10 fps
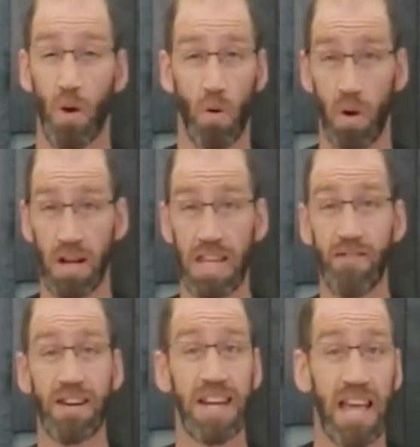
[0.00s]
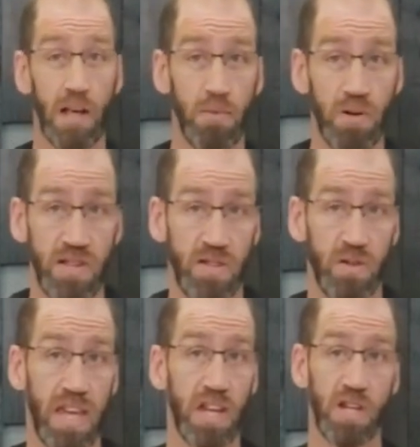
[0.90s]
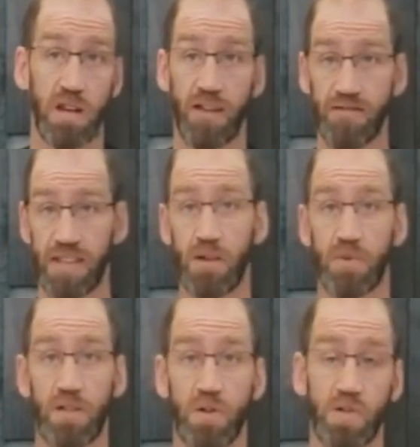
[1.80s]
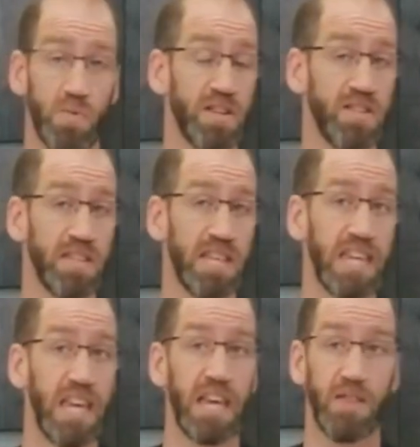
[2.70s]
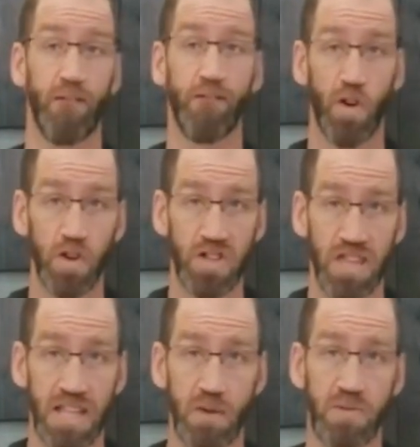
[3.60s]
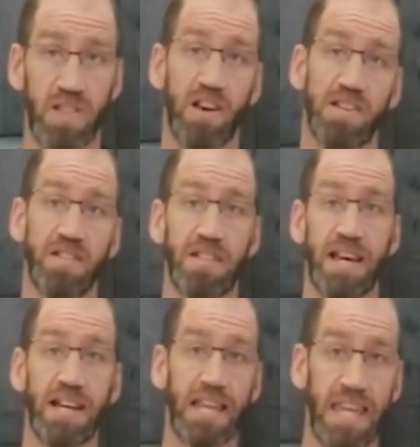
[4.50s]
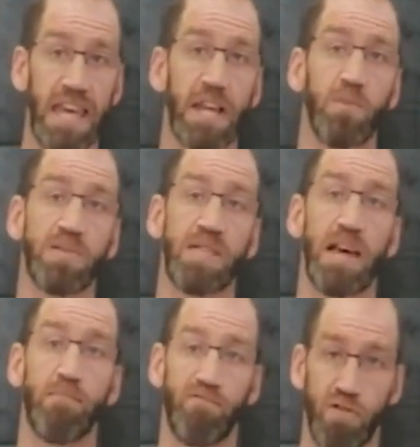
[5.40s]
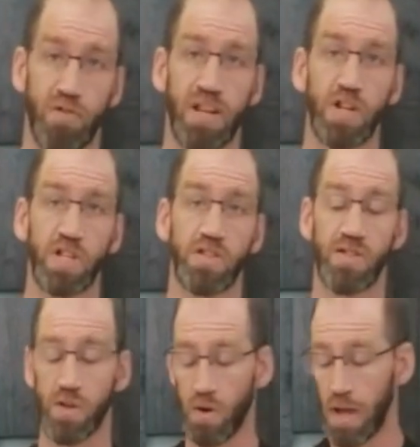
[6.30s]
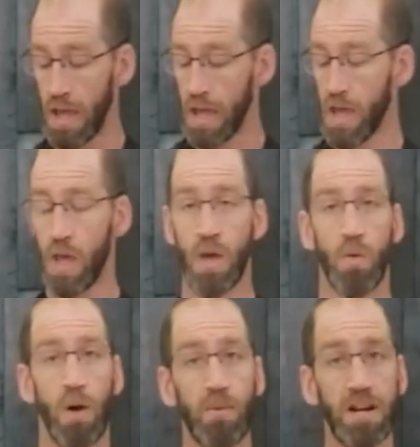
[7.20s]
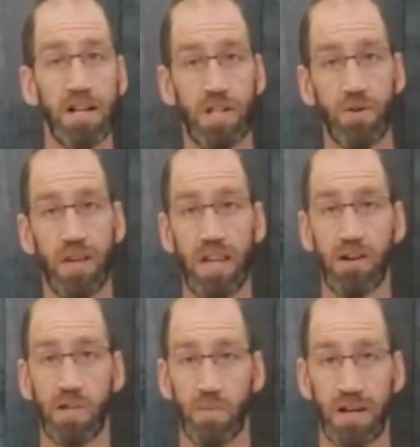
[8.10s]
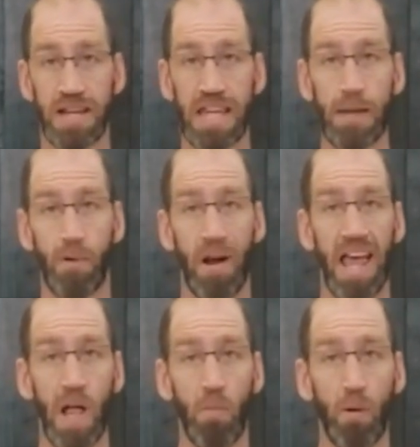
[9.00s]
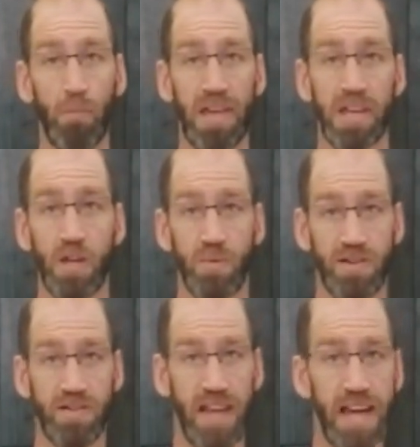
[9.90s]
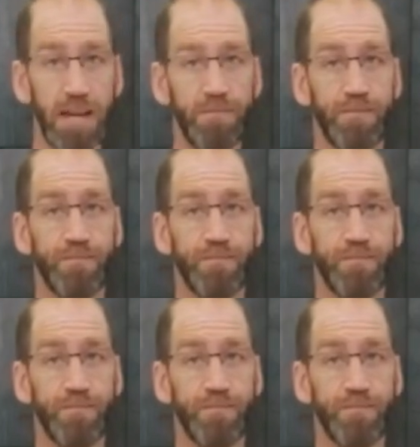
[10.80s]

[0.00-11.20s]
or even an elbow dislocation, I've seen one of those recently, and the first thing that was lost in that again was that pronation. So what we're going to do here is we're going to keep our elbow pinned to our side.